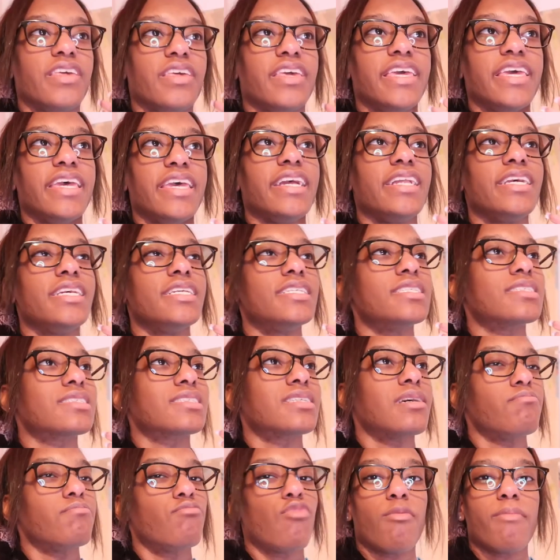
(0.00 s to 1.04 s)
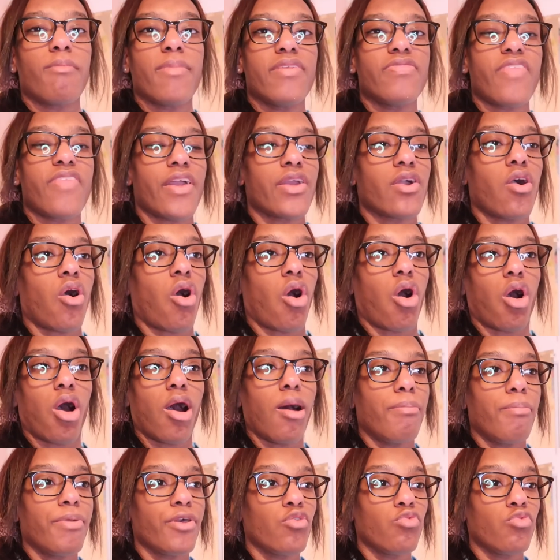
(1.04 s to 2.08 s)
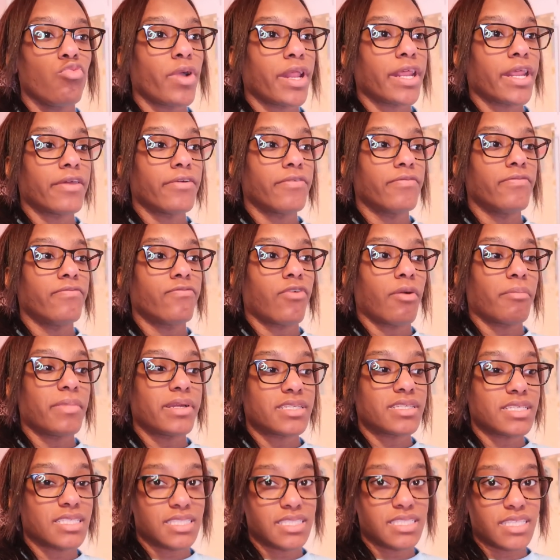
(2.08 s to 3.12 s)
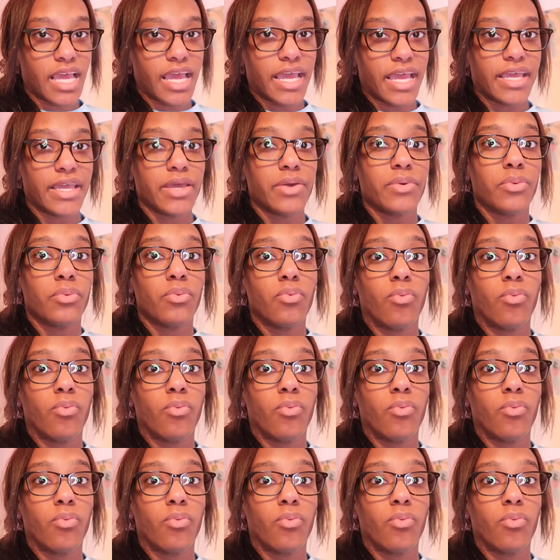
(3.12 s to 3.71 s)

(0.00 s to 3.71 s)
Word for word: It is the moment that you all been waiting for me to say,